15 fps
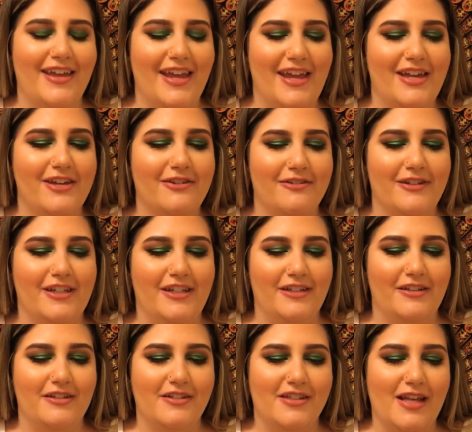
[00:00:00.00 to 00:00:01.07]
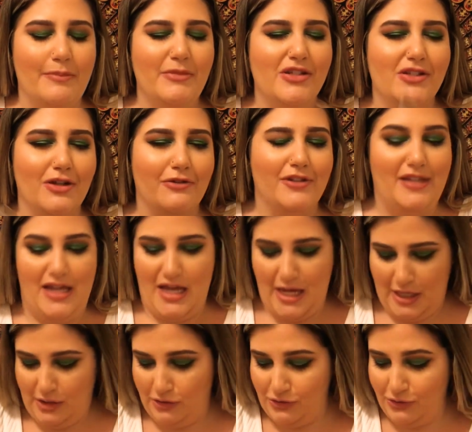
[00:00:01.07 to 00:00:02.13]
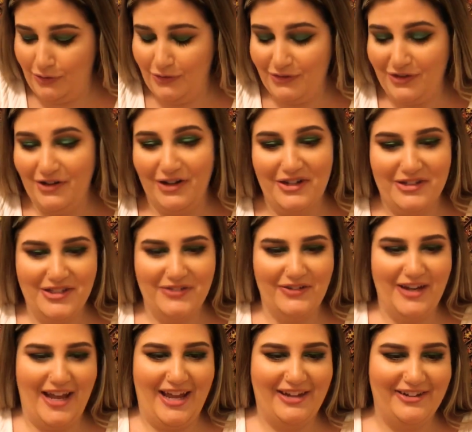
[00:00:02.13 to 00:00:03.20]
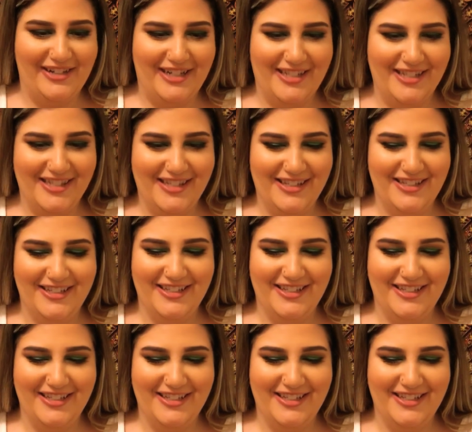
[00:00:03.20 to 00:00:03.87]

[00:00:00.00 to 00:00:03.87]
Aries. I'm going to start with the angel cards for Aries.